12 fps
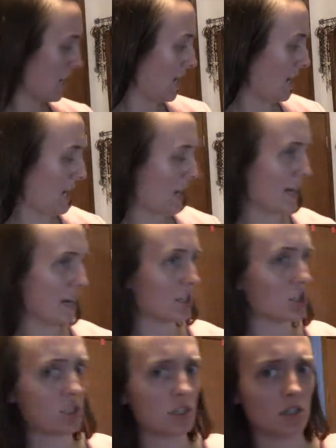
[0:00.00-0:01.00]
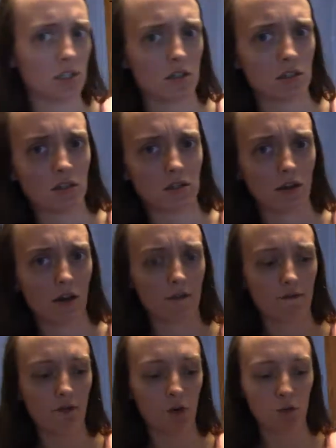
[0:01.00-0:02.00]
actually
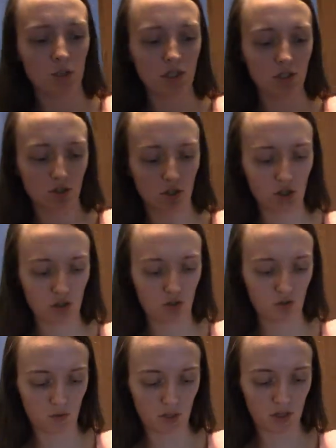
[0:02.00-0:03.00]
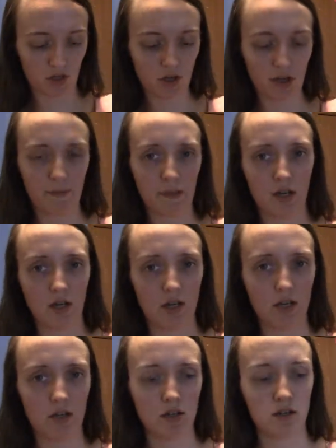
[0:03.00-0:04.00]
have only used the short tripod
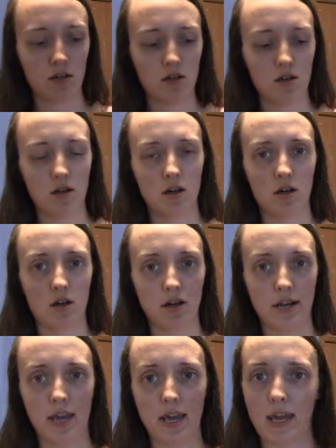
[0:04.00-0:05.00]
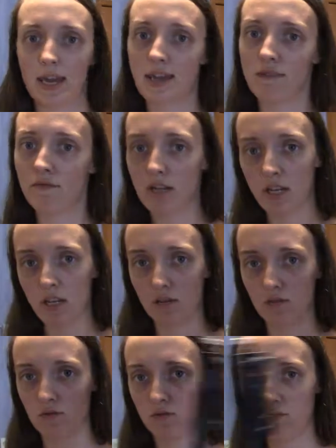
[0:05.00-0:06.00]
on a
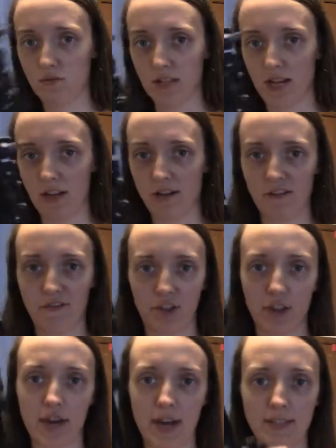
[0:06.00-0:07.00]
video that I did for you guys.